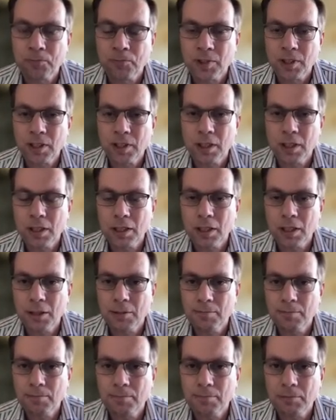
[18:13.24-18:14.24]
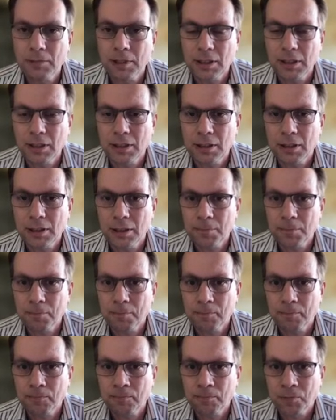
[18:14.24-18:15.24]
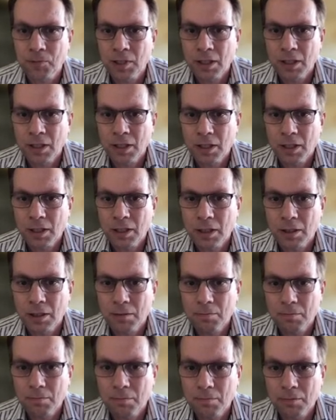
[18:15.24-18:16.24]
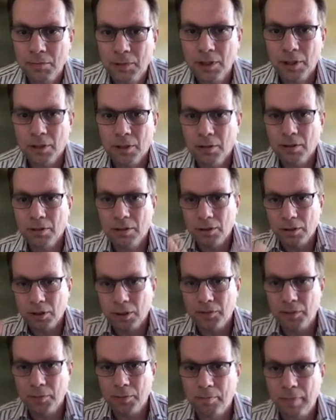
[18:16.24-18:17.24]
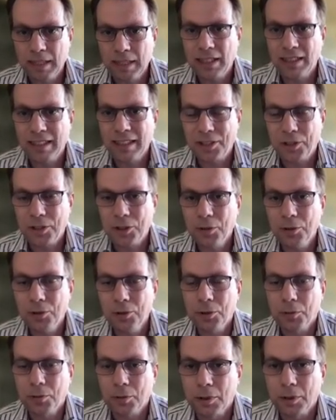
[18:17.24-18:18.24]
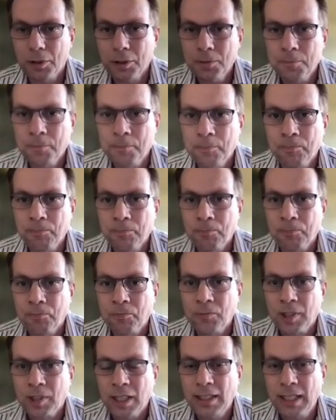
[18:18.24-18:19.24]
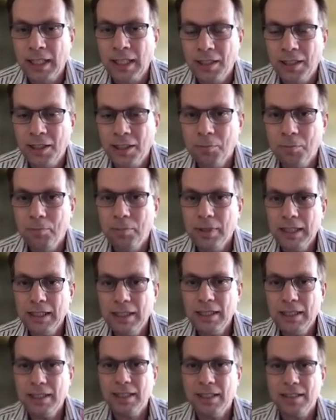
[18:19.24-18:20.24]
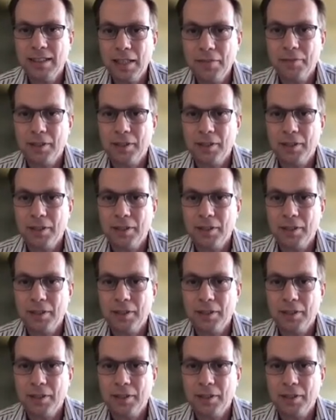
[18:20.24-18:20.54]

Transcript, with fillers: um, um, um, you know, sort of the business as usual, is actually completely severed